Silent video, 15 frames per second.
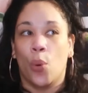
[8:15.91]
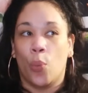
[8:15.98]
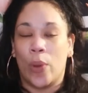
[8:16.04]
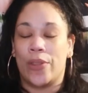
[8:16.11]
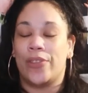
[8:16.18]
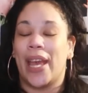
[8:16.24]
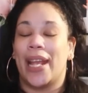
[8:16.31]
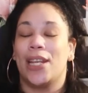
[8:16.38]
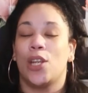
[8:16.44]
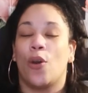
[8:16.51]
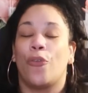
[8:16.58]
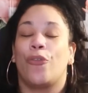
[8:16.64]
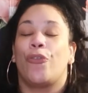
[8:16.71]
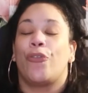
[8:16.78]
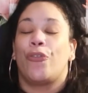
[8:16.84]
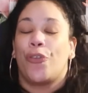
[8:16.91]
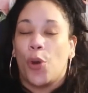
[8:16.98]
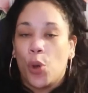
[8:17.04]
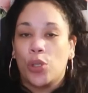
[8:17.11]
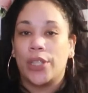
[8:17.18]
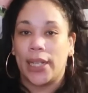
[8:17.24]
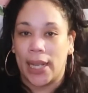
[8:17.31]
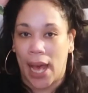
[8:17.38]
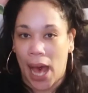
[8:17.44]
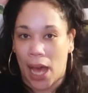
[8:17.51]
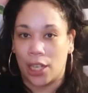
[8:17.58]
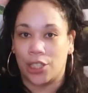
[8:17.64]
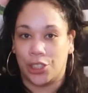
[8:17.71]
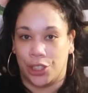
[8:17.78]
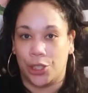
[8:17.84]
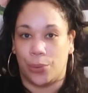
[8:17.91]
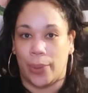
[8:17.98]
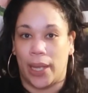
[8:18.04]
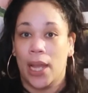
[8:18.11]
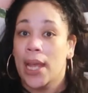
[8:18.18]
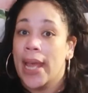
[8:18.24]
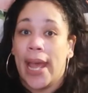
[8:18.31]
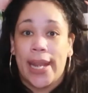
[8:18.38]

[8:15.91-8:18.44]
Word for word: when they know fully how to do it.